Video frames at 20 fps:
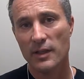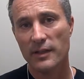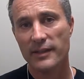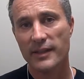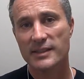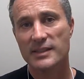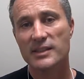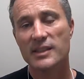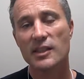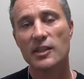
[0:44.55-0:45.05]

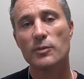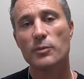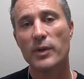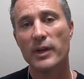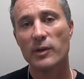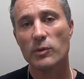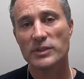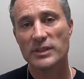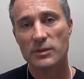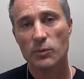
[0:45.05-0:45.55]
that
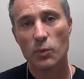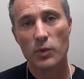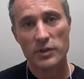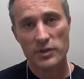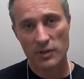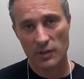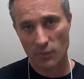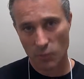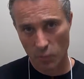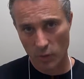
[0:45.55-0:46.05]
celebrates
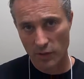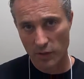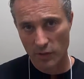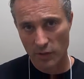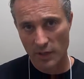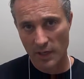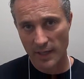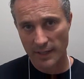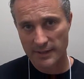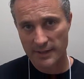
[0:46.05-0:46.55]
what
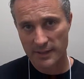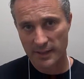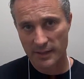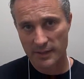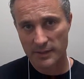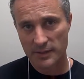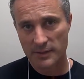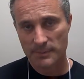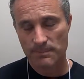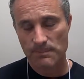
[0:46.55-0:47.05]
unites
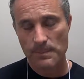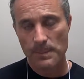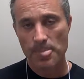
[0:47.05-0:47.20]
us.